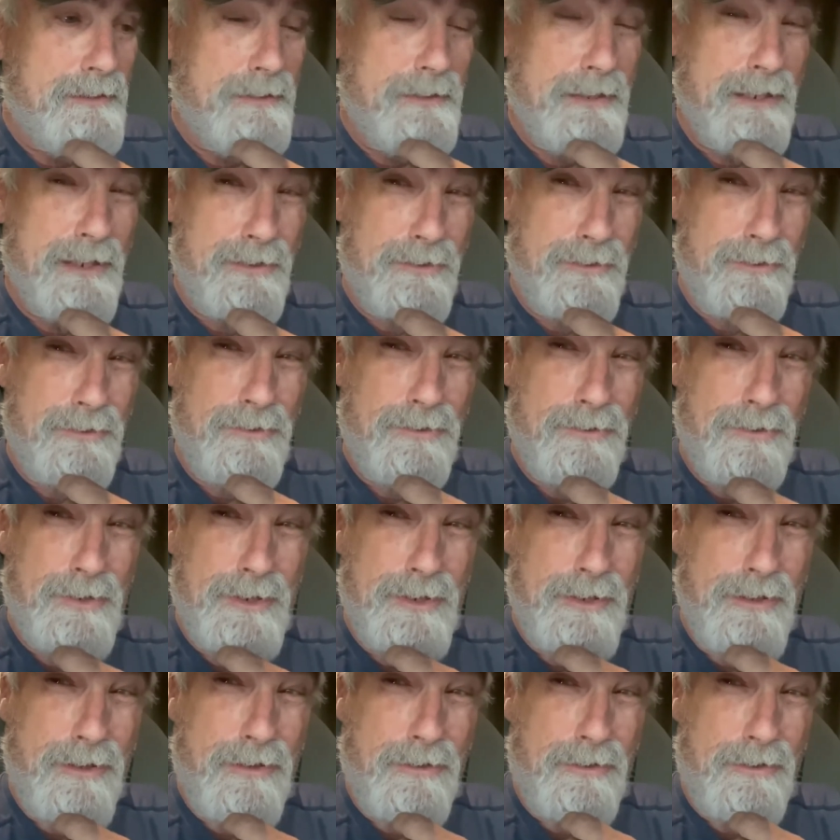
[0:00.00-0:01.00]
Yeah, you do look
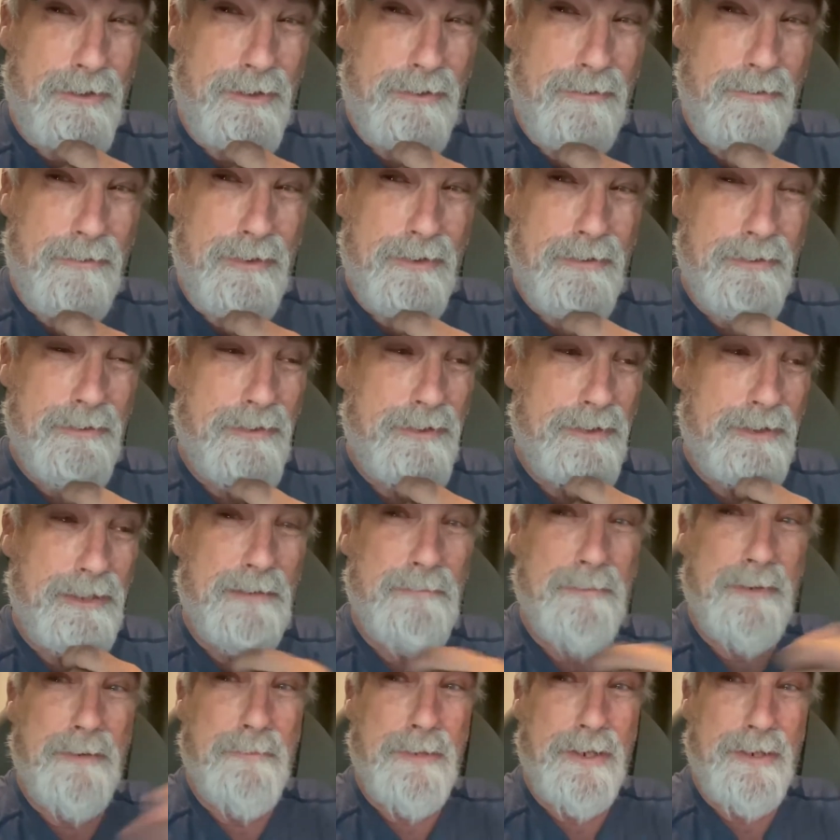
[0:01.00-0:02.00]
younger. Tell
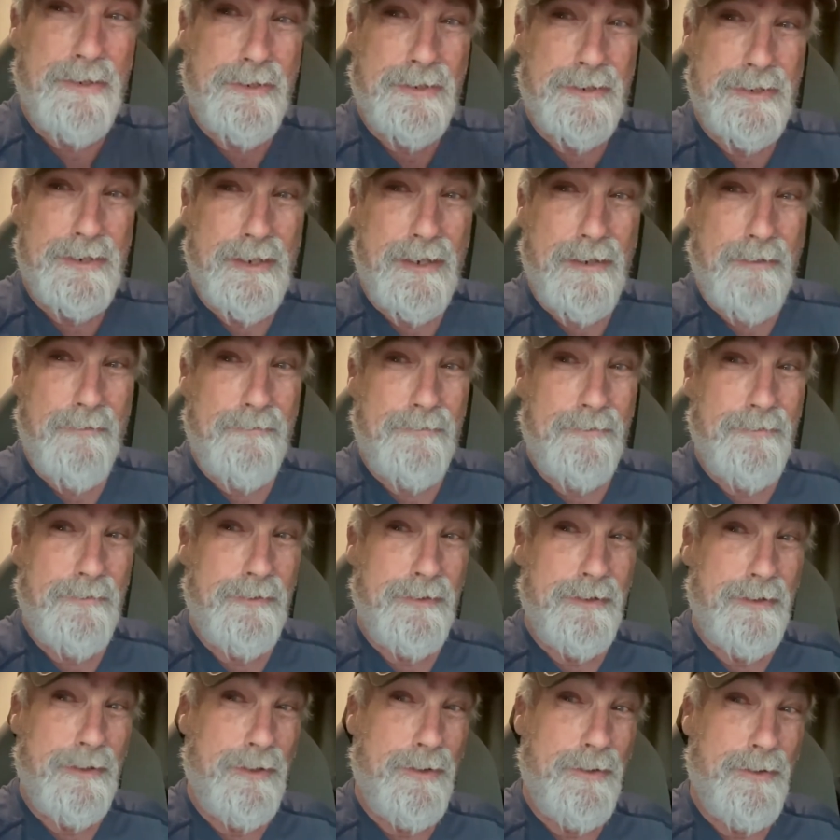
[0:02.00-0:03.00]
me about yourself.
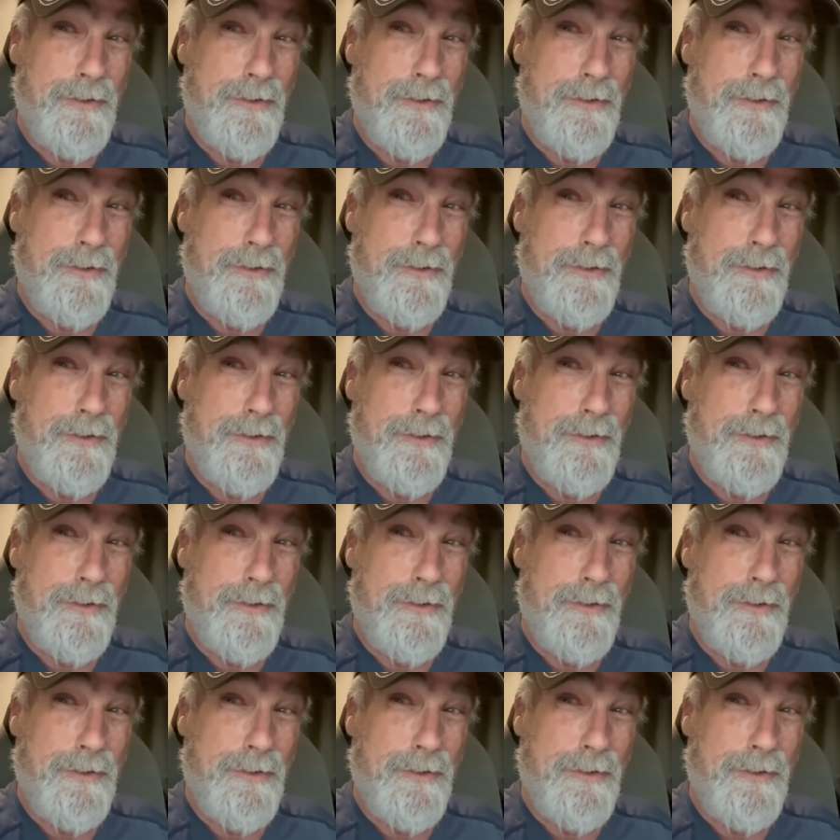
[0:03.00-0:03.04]
You know,